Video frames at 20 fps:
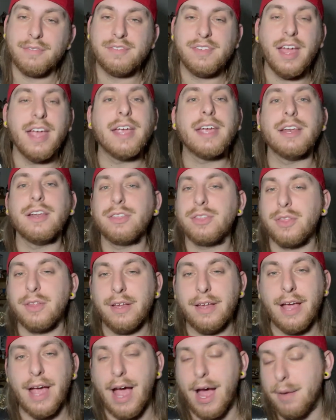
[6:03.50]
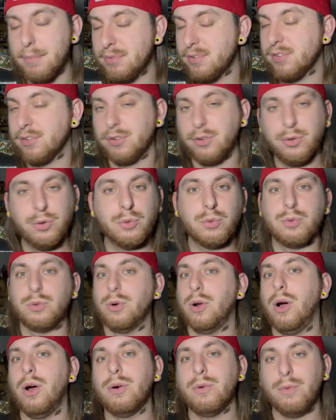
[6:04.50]
taken it the absolute
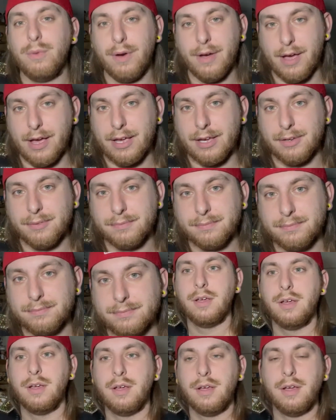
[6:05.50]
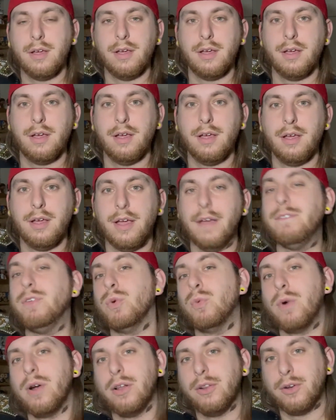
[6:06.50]
wrong way. If you
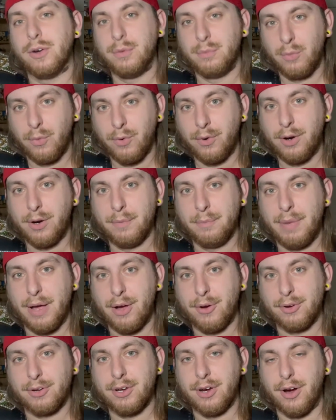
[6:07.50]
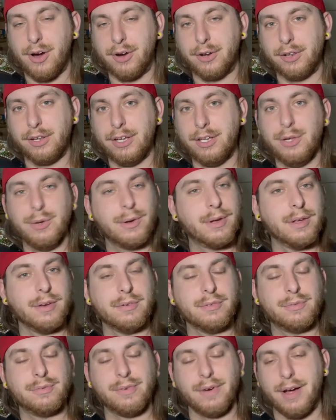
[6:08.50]
want to learn more about Connelly, you
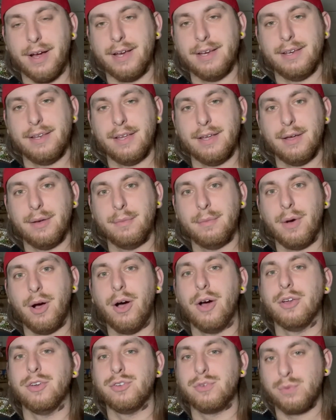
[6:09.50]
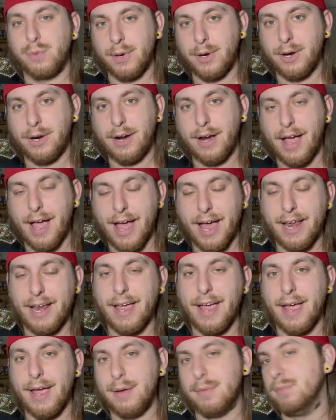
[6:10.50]
can find him on Twitter
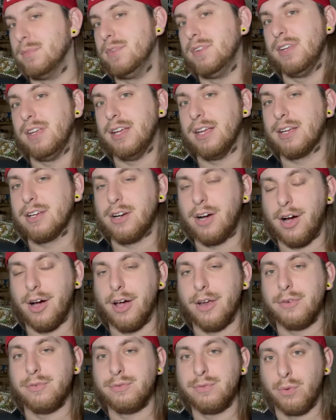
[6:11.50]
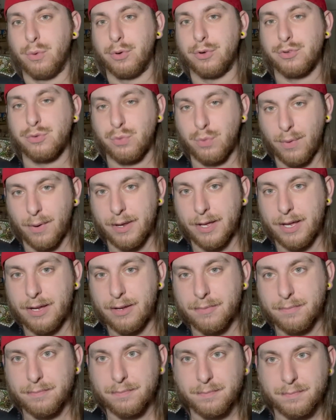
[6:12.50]
at MDCon420.
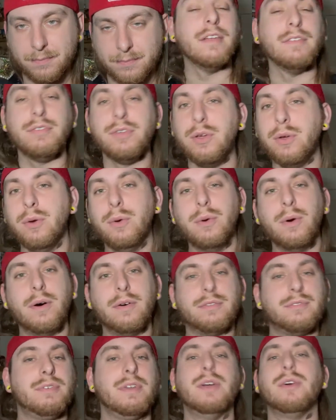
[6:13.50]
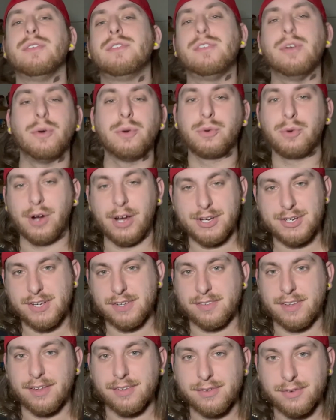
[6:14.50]
If you feel so
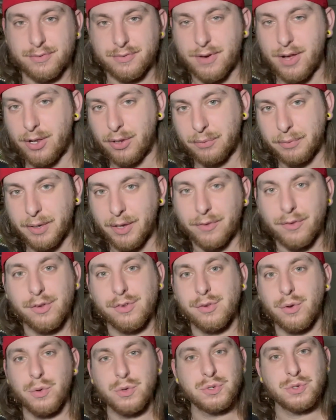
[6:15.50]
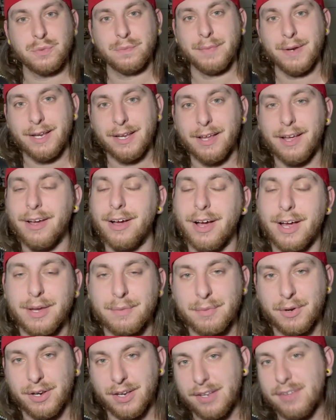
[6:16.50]
gracious as to follow me on the social media, I am
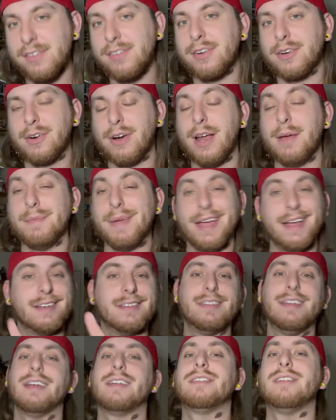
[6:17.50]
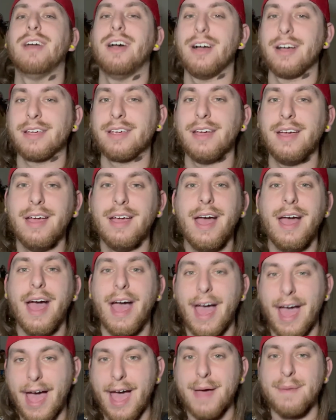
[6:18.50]
on Instagram and TikTok
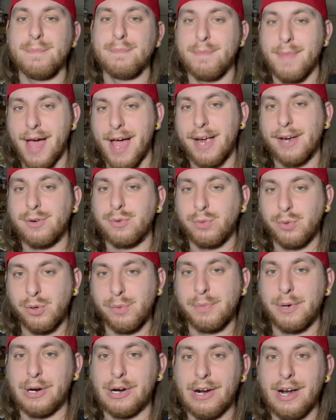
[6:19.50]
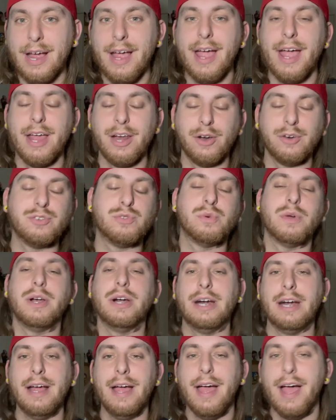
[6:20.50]
at MacRuber and on
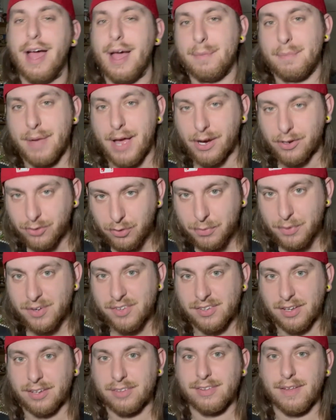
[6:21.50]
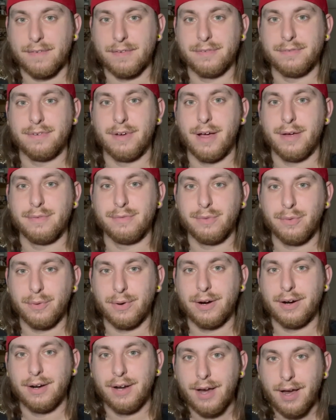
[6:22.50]
Twitter at
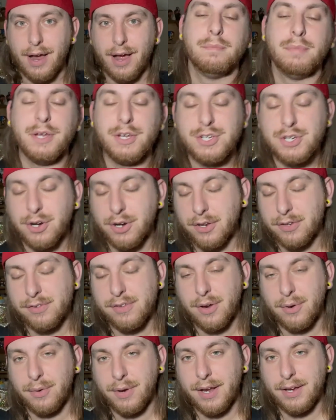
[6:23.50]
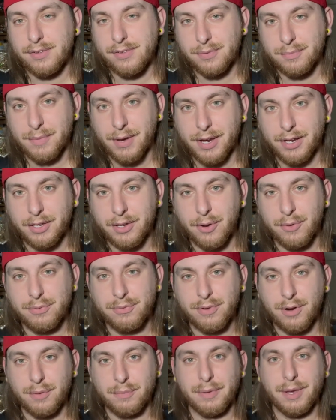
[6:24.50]
MacRuber6754. Be sure to donate to my
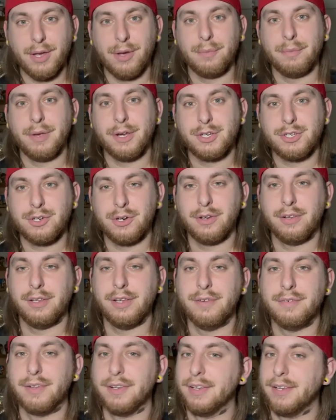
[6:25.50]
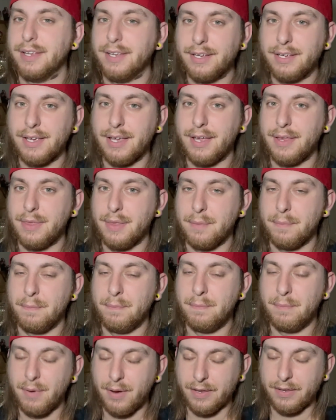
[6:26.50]
GoFundMe. I'll make sure to leave a link in
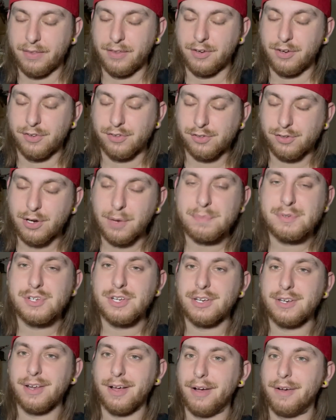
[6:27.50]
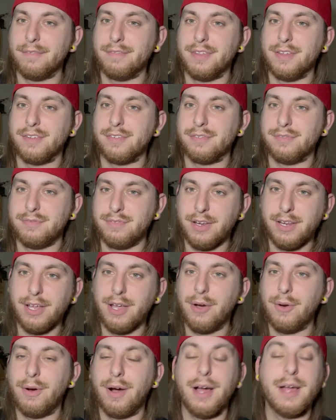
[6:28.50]
the description of this
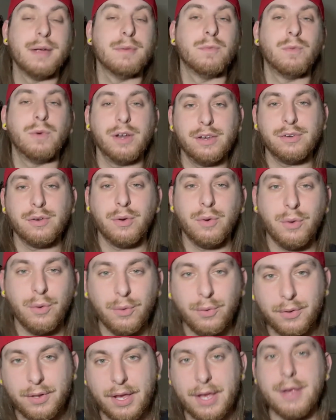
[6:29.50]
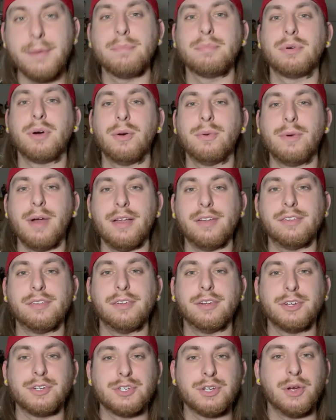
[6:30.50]
video. I am wanting to hold a pro
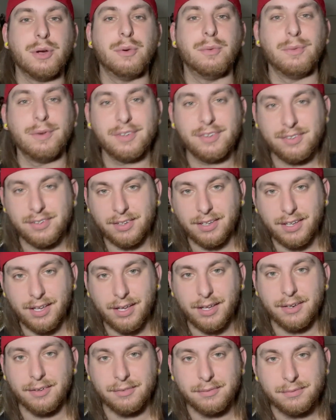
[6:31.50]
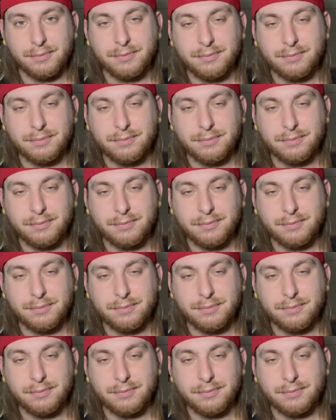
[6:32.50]
wrestling show once again.